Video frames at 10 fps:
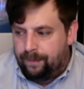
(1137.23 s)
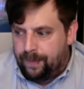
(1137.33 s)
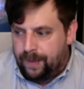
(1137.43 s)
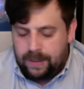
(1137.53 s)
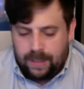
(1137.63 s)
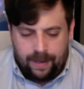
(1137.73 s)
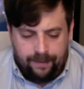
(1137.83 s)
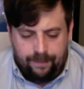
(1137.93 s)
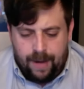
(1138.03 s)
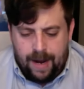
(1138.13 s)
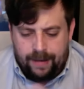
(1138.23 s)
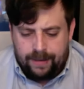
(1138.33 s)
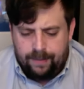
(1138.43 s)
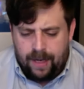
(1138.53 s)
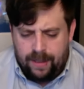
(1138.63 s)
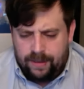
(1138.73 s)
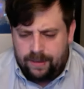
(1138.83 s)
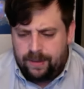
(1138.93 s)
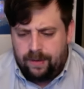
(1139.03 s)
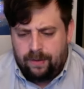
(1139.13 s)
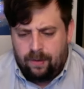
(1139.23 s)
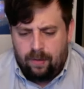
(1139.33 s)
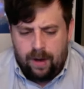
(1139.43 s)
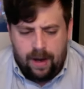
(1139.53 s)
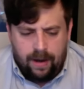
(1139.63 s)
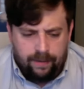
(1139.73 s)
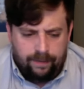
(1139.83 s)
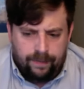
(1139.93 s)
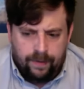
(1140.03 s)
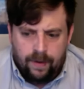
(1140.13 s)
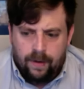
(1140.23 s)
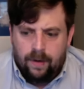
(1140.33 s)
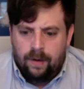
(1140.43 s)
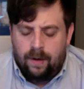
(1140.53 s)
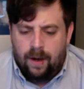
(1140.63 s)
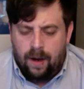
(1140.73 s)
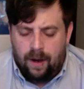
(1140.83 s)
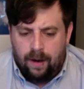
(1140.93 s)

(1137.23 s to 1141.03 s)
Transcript: this kind of maximizes their creative, you